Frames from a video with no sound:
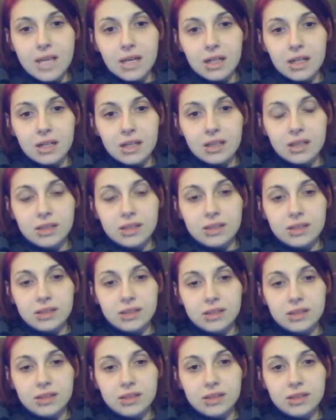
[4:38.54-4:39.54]

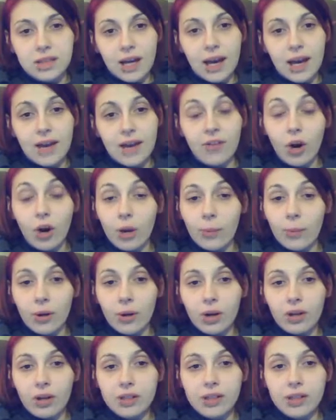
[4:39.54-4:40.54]
I have
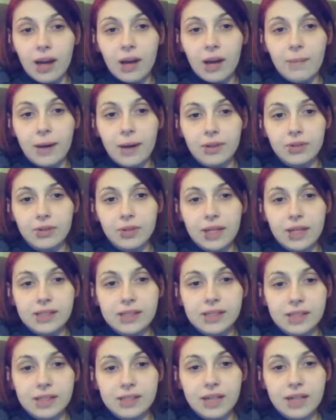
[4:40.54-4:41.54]
heartburn all the time. I do take
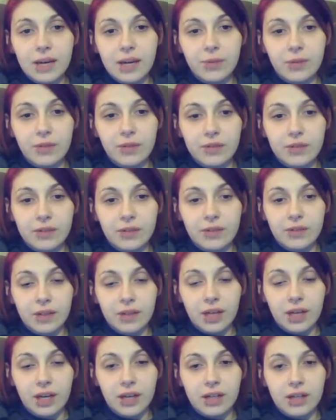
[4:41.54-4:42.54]
Zantac 150
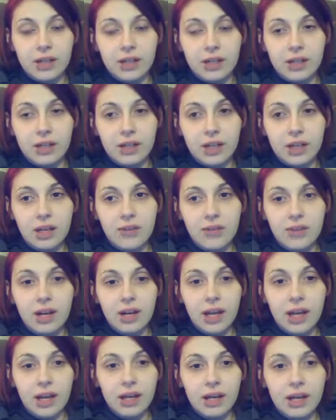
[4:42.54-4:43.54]
for that every
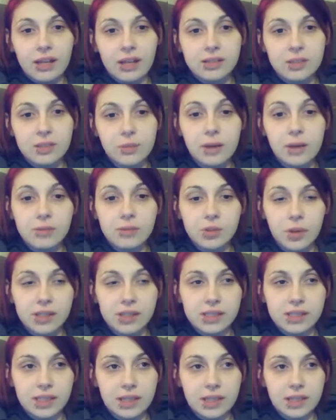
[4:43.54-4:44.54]
day, sometimes
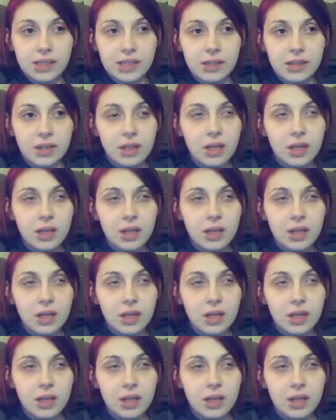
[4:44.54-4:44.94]
twice a day.